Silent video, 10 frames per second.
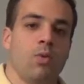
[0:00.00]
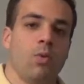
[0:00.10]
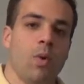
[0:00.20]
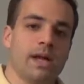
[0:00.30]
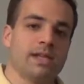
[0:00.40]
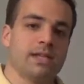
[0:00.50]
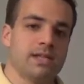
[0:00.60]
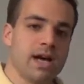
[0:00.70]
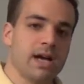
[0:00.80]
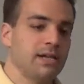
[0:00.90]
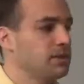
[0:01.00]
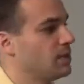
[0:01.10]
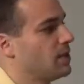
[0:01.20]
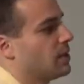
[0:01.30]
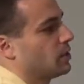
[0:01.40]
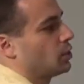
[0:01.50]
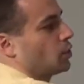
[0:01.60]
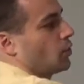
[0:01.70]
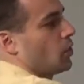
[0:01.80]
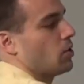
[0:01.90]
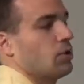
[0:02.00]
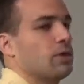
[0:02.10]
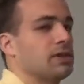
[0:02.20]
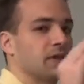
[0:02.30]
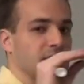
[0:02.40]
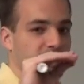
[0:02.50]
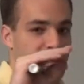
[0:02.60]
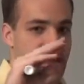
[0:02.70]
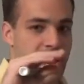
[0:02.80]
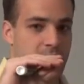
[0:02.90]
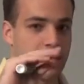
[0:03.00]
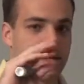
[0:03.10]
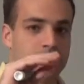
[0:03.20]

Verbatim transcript: What does the troll say?